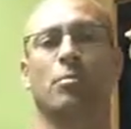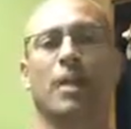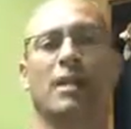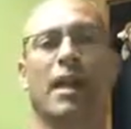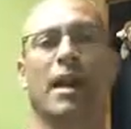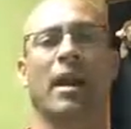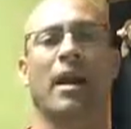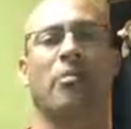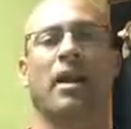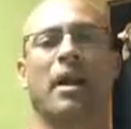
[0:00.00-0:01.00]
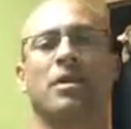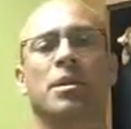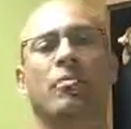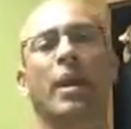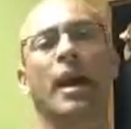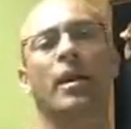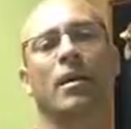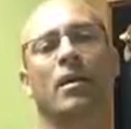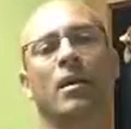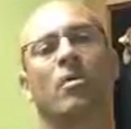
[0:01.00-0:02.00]
place that hand behind your back.
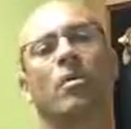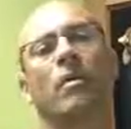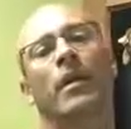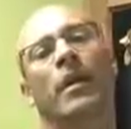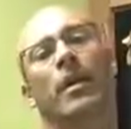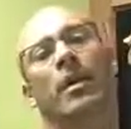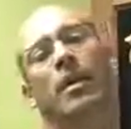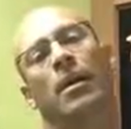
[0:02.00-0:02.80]
It'll help hold that in.